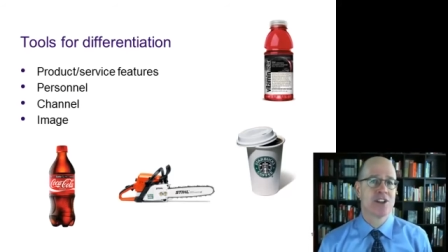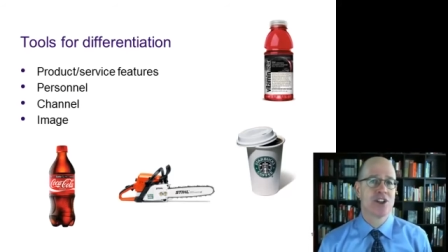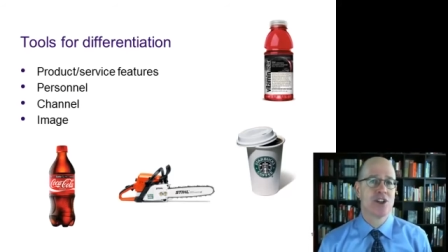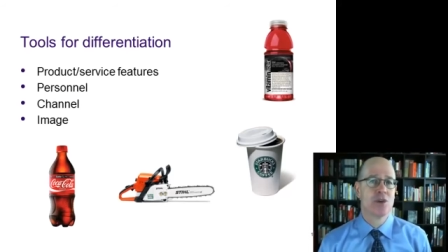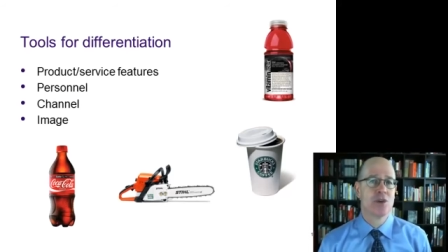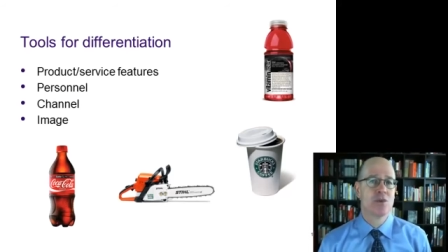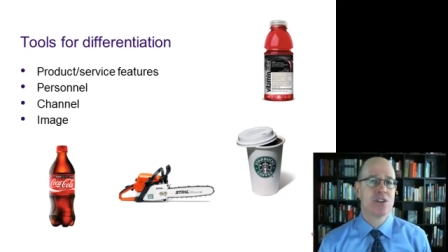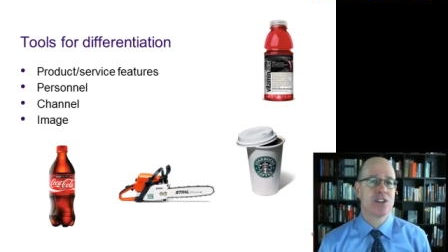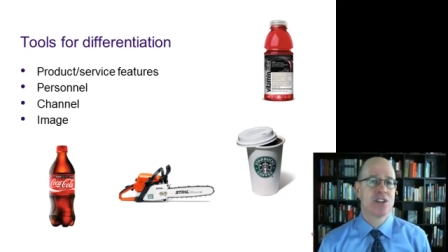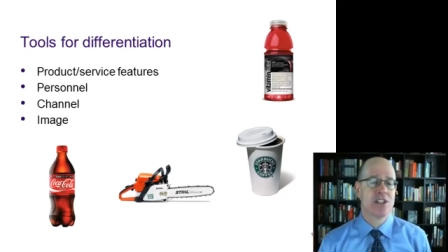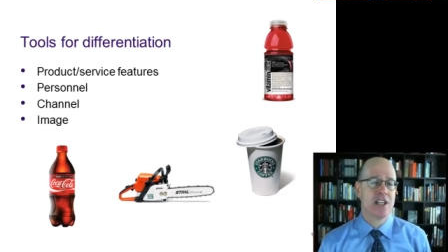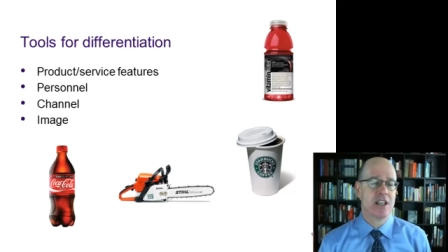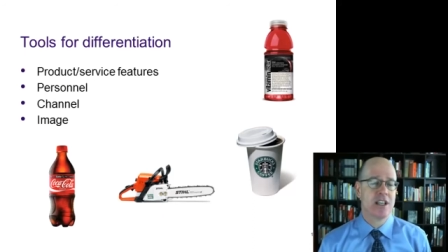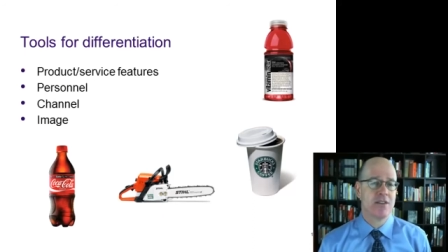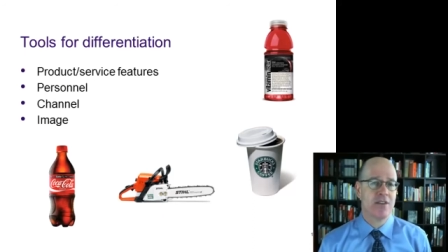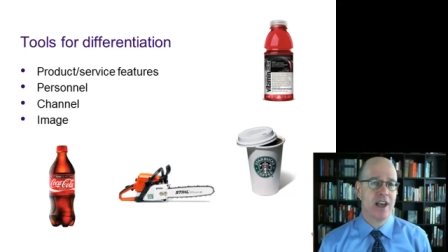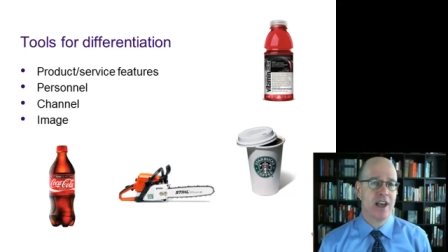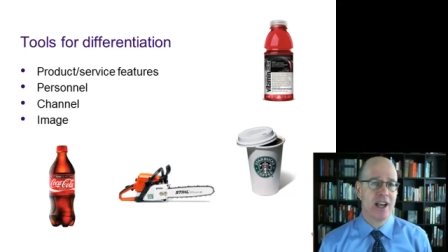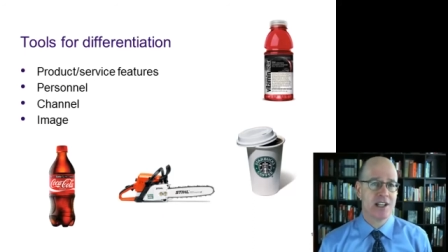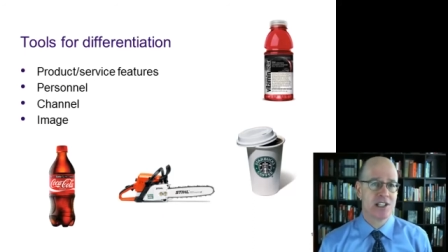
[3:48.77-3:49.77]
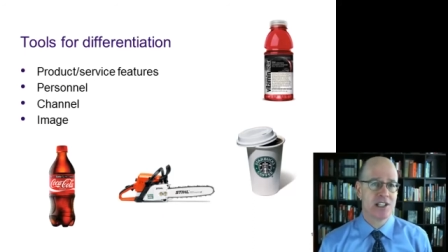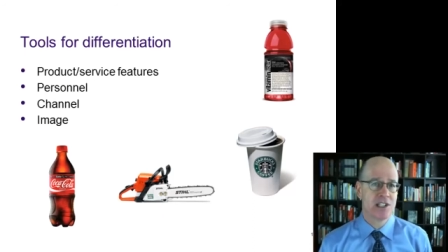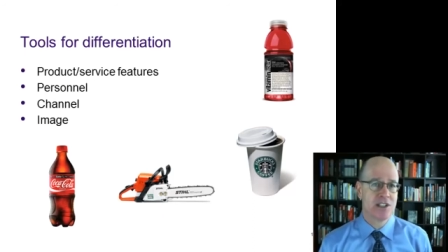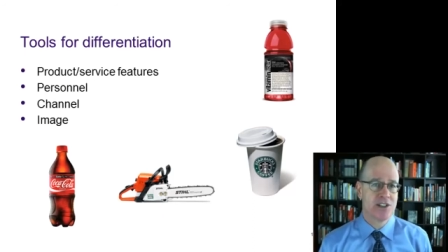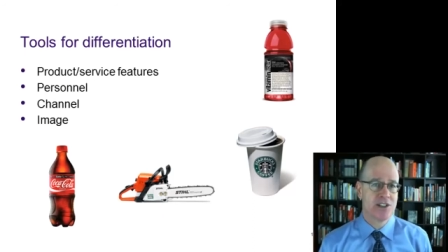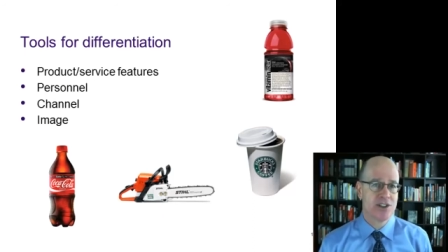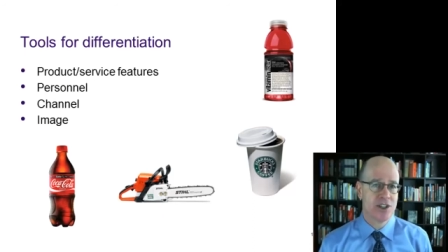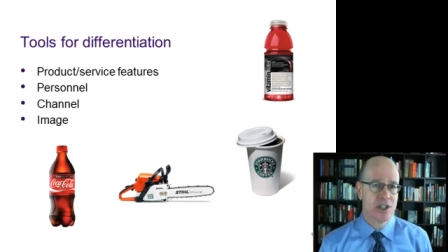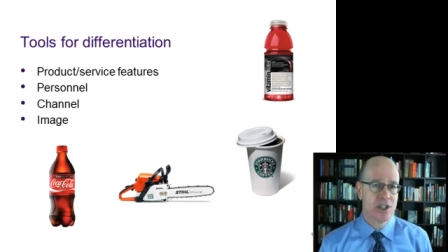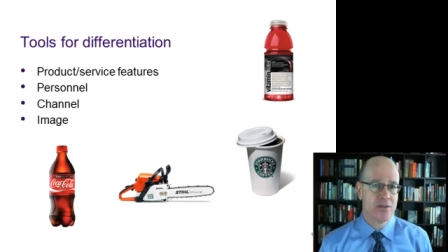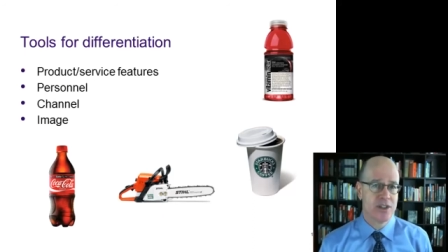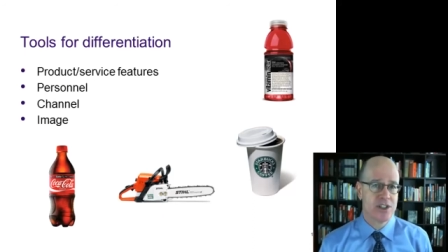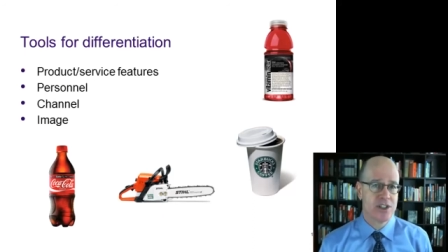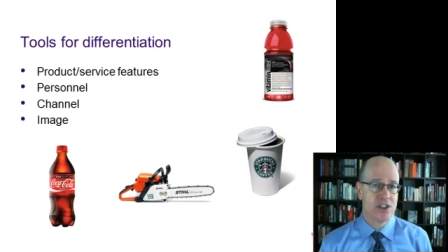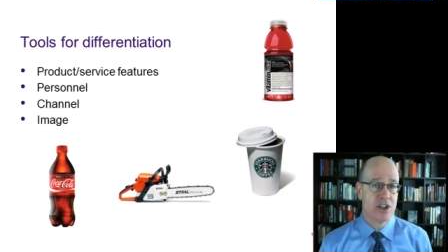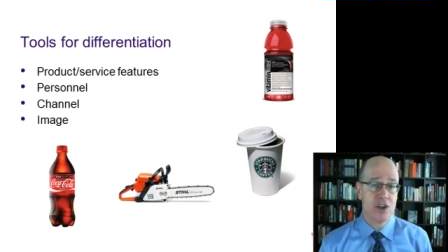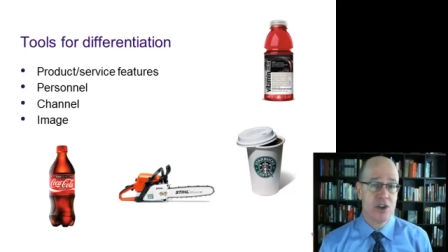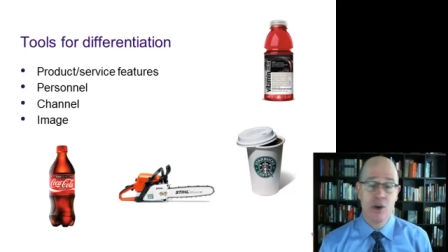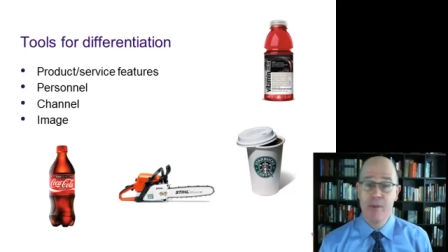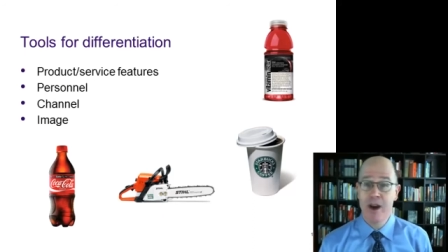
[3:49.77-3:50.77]
you receive excellent service
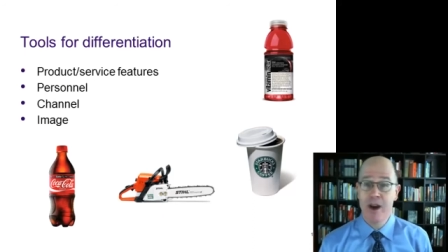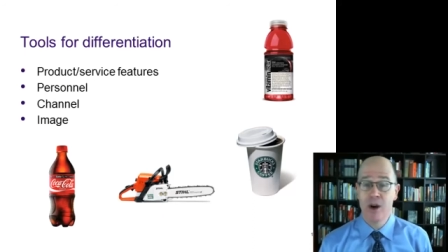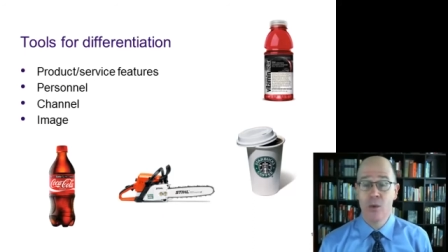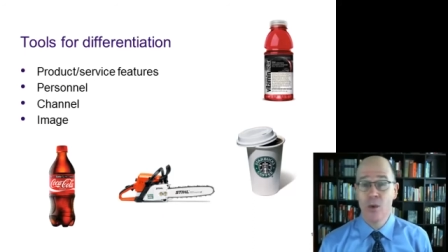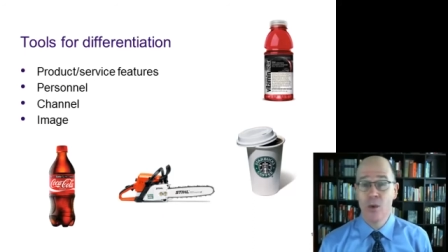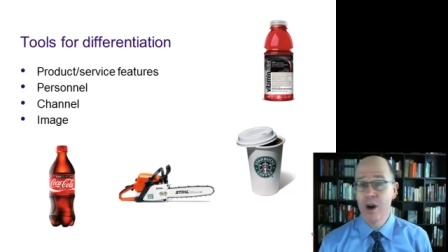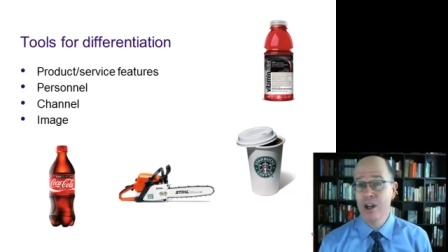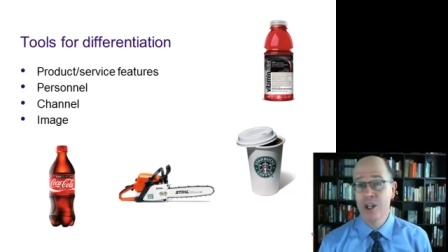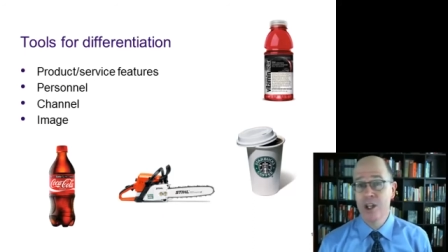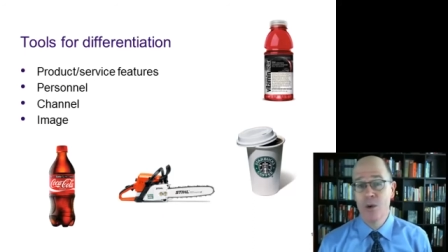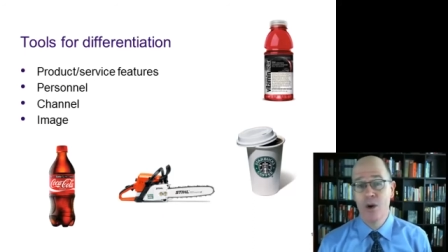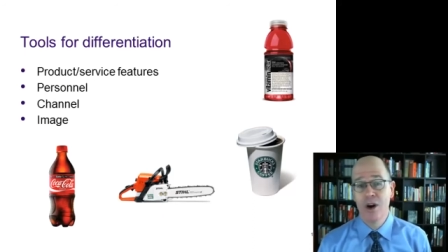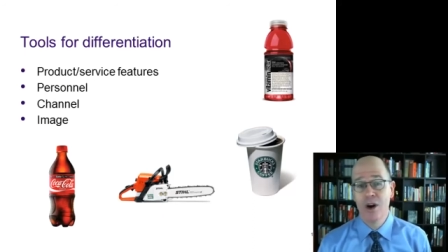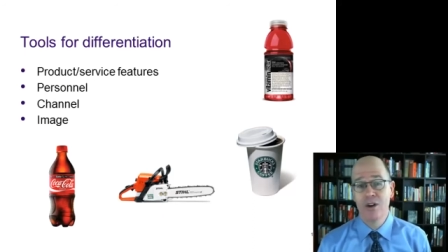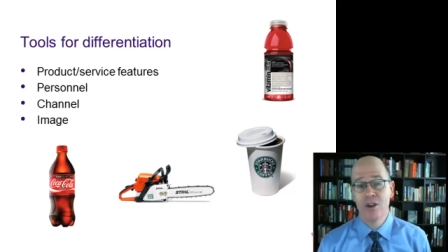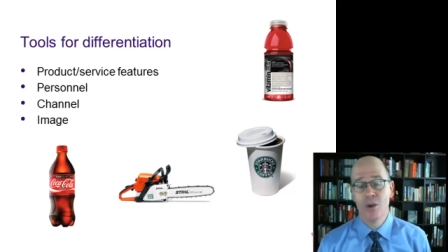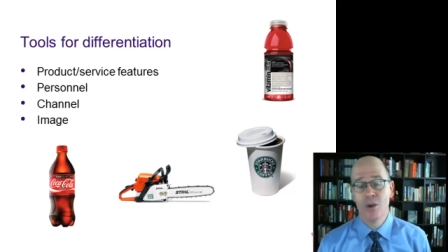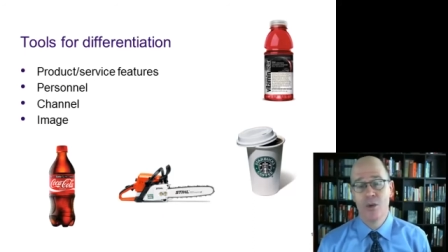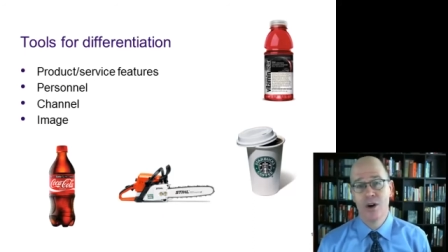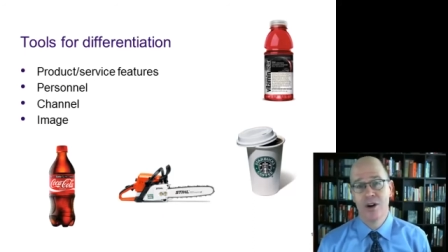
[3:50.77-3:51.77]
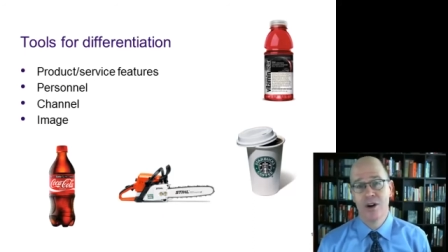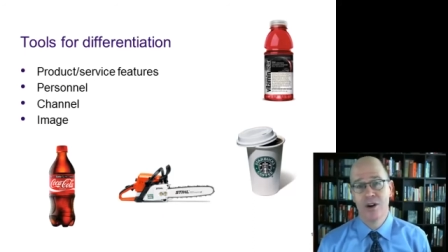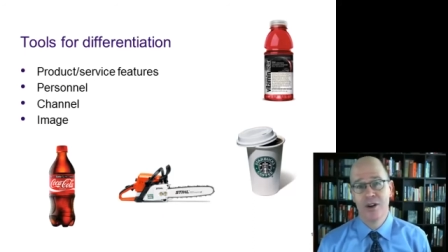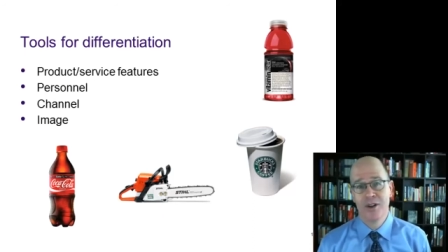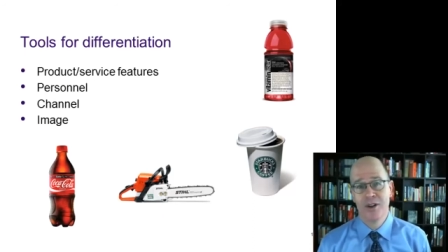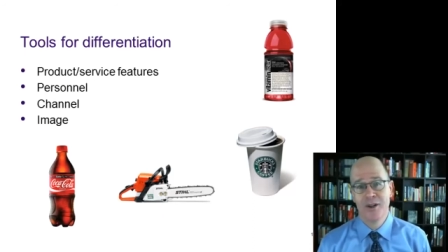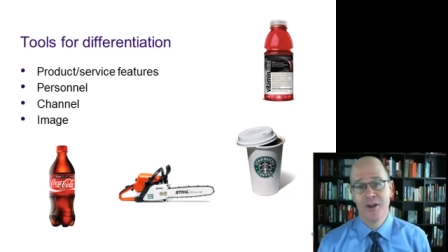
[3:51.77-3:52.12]
no matter where you are in the world.